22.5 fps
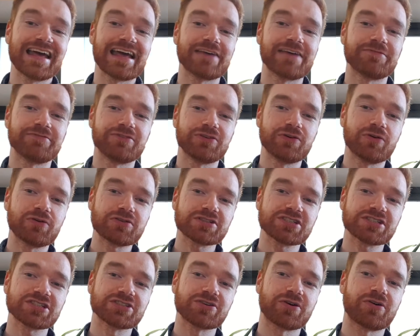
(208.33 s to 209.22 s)
If
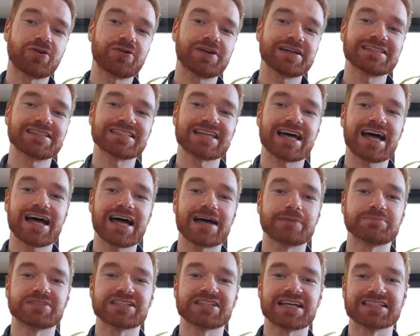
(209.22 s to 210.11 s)
you're storing
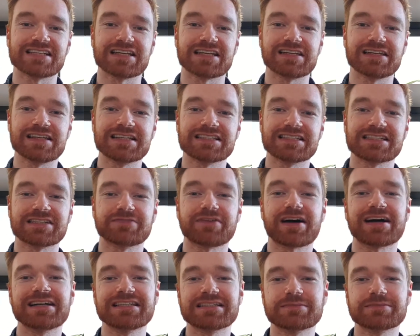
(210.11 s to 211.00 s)
tabs as a list of
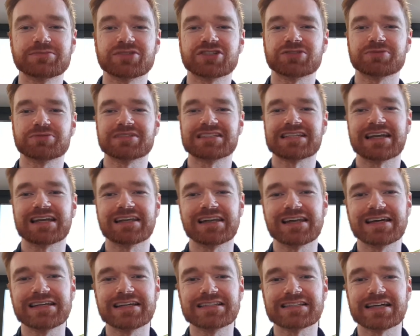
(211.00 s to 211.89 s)
items to
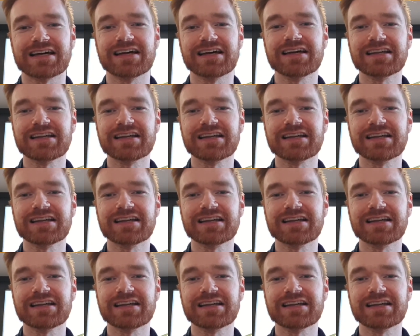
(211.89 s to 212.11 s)
attend later,